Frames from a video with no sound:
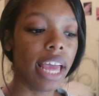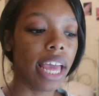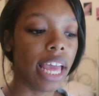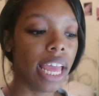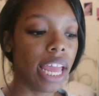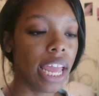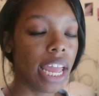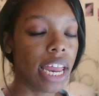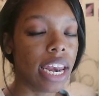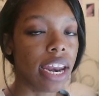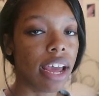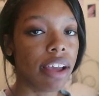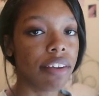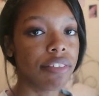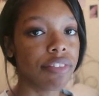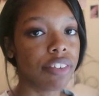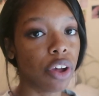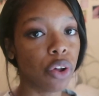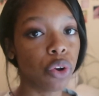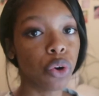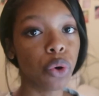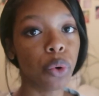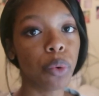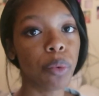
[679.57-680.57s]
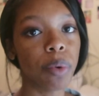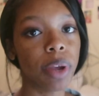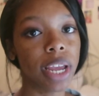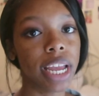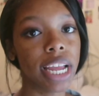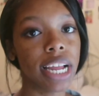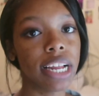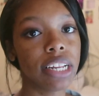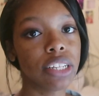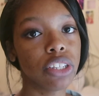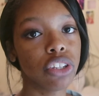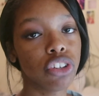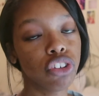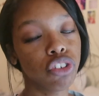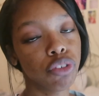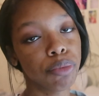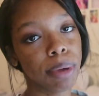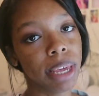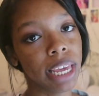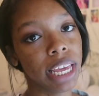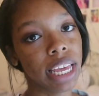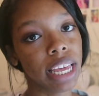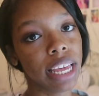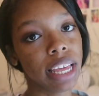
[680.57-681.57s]
And I found a way to
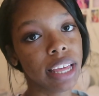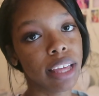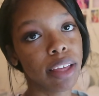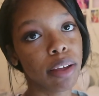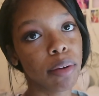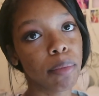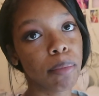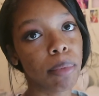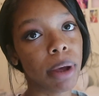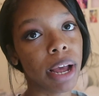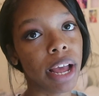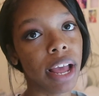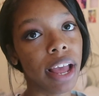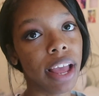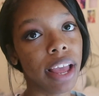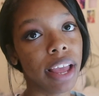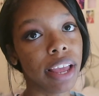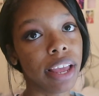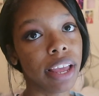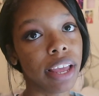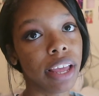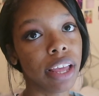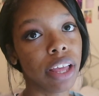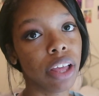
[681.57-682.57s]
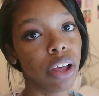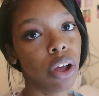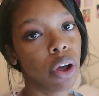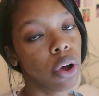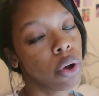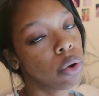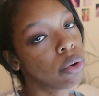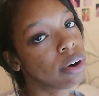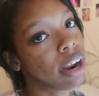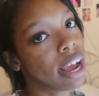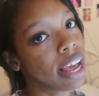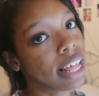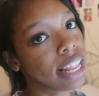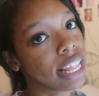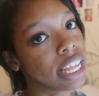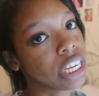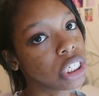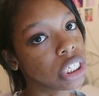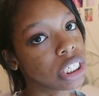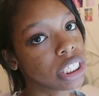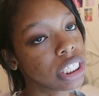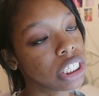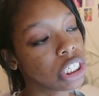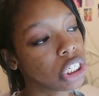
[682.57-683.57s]
make my own
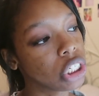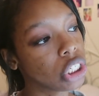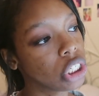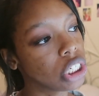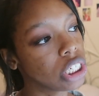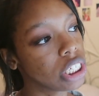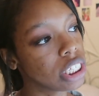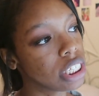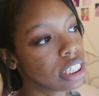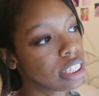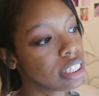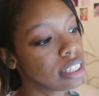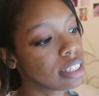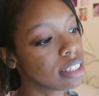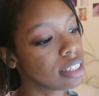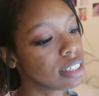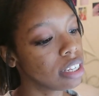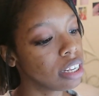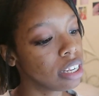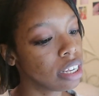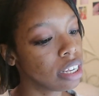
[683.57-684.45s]
eyelash extensions.